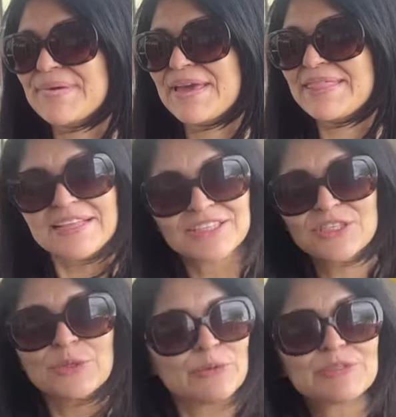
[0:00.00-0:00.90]
and that's
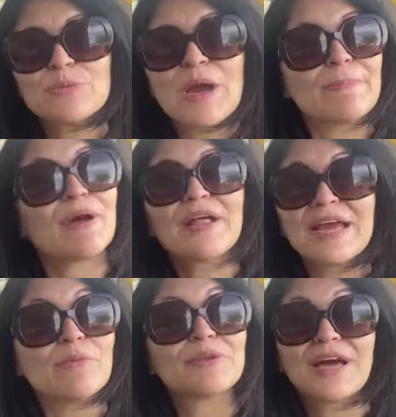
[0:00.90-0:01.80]
the only reason why probably
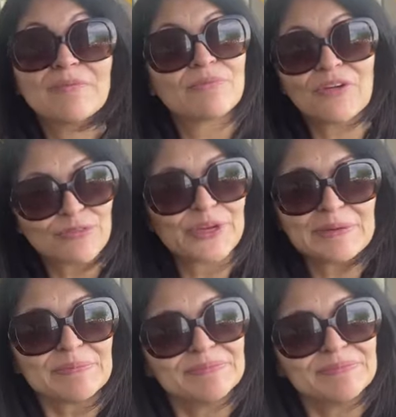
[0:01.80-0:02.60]
I would not vote for him.